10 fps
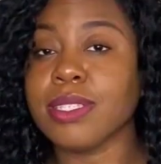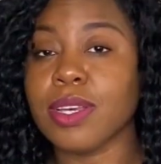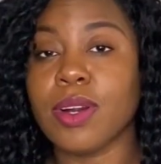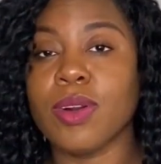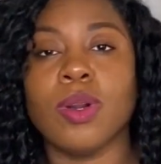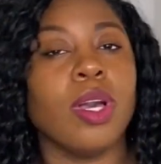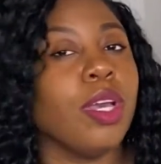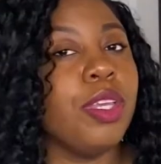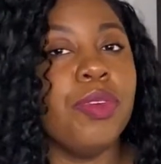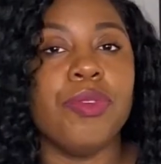So,
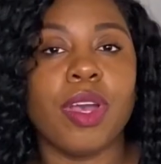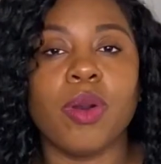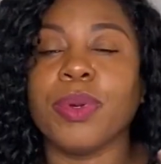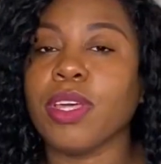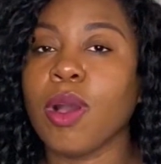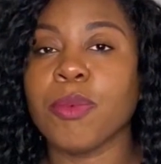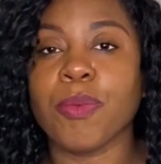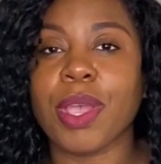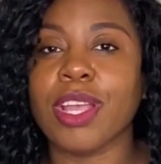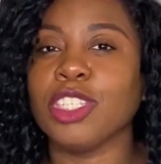with home
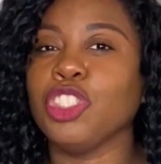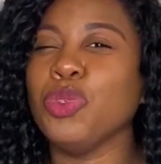repairs,